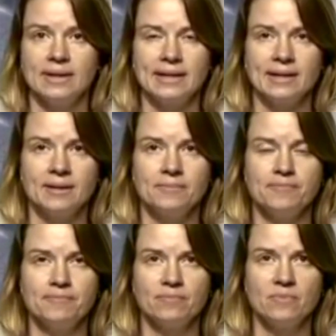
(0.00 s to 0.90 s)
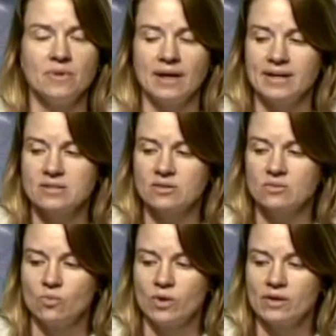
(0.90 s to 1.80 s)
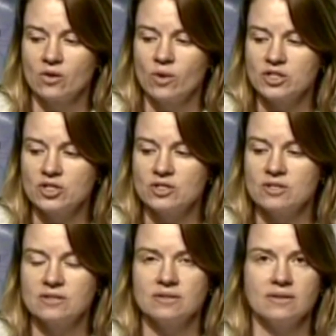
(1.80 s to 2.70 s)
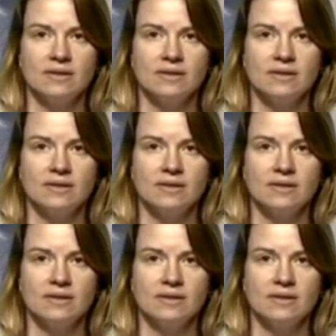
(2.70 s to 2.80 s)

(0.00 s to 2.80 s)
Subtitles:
I guess, one of the questions